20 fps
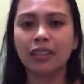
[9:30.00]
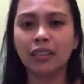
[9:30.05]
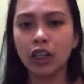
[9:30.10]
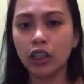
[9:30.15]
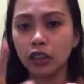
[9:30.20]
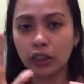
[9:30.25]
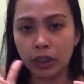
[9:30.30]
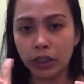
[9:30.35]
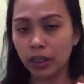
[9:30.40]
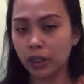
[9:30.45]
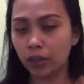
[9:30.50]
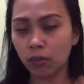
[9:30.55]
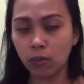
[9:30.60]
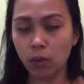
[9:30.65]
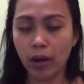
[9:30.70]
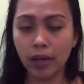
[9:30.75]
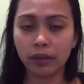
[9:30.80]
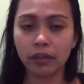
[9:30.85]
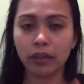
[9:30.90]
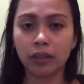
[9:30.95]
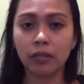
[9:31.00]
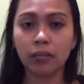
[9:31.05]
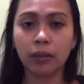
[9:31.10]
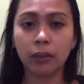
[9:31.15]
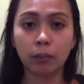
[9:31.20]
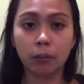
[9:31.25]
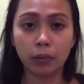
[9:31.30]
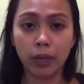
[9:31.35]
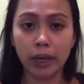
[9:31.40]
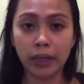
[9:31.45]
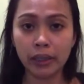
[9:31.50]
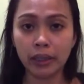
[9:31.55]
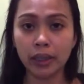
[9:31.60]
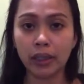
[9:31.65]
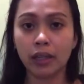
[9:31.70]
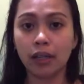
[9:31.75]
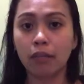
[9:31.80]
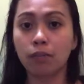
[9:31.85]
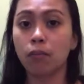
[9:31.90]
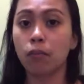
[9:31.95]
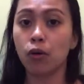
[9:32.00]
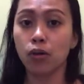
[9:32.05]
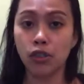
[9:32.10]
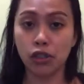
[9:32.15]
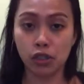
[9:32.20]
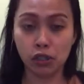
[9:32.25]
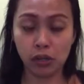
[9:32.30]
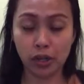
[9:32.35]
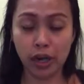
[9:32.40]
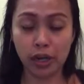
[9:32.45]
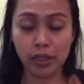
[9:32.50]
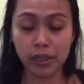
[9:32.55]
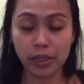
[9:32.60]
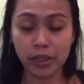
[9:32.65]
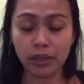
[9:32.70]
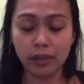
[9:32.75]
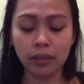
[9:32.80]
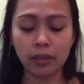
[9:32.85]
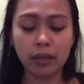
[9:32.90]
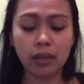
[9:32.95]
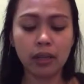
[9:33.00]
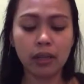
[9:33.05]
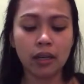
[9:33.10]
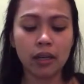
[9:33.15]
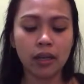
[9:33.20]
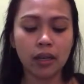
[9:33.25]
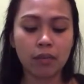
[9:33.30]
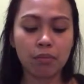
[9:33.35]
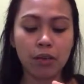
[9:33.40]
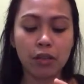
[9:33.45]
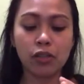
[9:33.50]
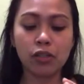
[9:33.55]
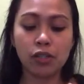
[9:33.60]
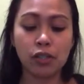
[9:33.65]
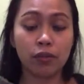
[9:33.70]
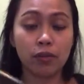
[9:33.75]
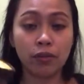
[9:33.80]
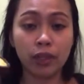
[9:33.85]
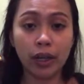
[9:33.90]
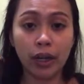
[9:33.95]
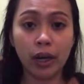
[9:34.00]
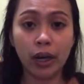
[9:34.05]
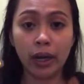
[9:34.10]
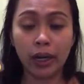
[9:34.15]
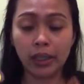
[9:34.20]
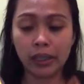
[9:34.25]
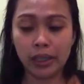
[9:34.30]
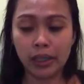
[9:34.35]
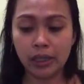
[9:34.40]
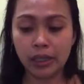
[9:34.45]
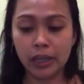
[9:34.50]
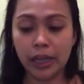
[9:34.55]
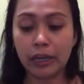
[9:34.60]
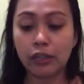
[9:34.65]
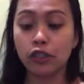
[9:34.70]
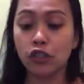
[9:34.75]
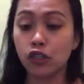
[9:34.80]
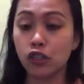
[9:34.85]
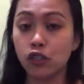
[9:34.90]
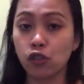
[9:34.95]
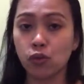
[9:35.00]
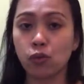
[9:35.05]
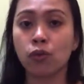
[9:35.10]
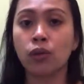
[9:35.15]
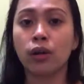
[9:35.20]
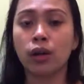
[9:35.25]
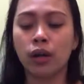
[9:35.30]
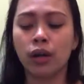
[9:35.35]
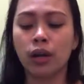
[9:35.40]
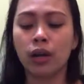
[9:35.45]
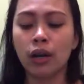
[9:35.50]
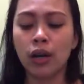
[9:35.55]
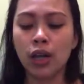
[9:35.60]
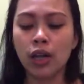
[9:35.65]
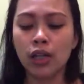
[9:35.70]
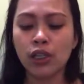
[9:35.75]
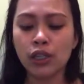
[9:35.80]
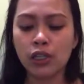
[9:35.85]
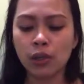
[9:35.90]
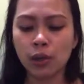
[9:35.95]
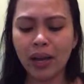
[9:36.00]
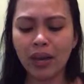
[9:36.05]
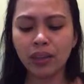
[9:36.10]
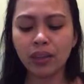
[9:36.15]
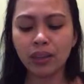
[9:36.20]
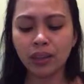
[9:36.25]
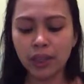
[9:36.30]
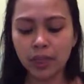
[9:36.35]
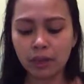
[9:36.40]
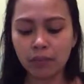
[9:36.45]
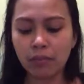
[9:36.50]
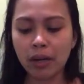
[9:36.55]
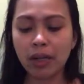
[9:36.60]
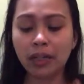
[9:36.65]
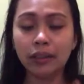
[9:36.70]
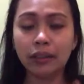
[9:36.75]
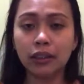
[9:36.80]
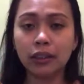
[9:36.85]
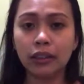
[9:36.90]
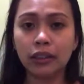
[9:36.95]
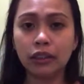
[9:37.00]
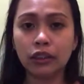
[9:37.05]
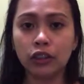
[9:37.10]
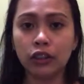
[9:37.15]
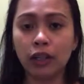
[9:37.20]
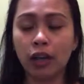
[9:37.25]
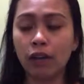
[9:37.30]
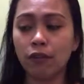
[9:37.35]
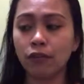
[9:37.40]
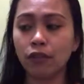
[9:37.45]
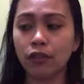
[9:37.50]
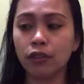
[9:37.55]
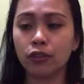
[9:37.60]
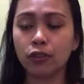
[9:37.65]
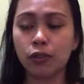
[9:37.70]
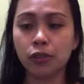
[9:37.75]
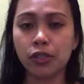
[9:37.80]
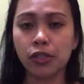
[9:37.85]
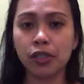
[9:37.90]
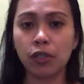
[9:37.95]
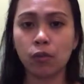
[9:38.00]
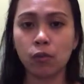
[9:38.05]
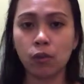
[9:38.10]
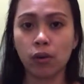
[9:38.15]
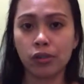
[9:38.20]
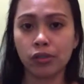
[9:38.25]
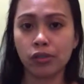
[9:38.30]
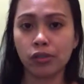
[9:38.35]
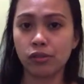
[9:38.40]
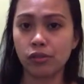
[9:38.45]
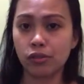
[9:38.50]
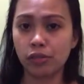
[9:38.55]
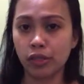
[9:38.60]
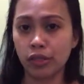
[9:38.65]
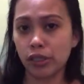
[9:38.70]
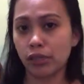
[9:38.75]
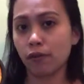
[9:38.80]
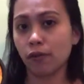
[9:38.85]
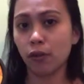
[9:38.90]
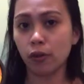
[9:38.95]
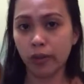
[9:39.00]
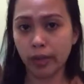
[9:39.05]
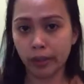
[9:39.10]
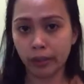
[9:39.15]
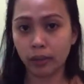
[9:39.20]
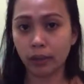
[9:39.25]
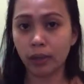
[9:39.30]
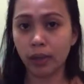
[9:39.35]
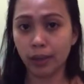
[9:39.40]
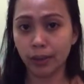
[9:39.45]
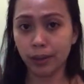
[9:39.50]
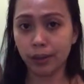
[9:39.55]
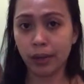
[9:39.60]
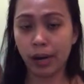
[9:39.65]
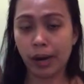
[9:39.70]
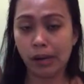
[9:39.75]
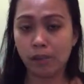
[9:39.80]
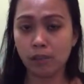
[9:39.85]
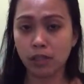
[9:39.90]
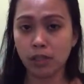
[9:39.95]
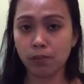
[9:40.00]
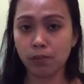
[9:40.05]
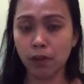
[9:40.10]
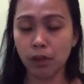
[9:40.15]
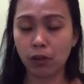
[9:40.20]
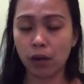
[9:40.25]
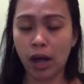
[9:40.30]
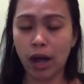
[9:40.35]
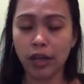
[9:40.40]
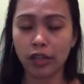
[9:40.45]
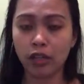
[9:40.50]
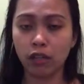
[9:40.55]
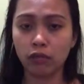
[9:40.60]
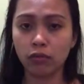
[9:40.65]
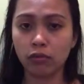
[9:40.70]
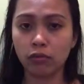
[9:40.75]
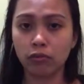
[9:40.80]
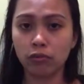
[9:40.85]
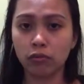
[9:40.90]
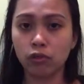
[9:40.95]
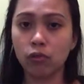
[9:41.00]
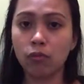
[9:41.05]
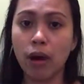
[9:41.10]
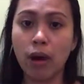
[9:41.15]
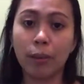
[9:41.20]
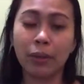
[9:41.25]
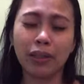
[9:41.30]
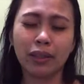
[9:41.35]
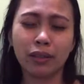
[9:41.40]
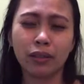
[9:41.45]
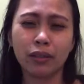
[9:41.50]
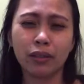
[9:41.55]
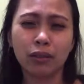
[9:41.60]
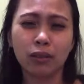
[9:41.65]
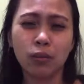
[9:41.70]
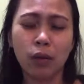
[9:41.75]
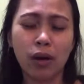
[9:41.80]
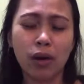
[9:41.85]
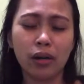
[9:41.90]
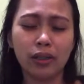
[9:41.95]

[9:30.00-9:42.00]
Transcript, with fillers: Not really whiten, but brighten and moisturize it because of the honey and the sugar. So, I think maganda din siya for those that want to exfoliate their underarms pero ayaw nung gumamit ng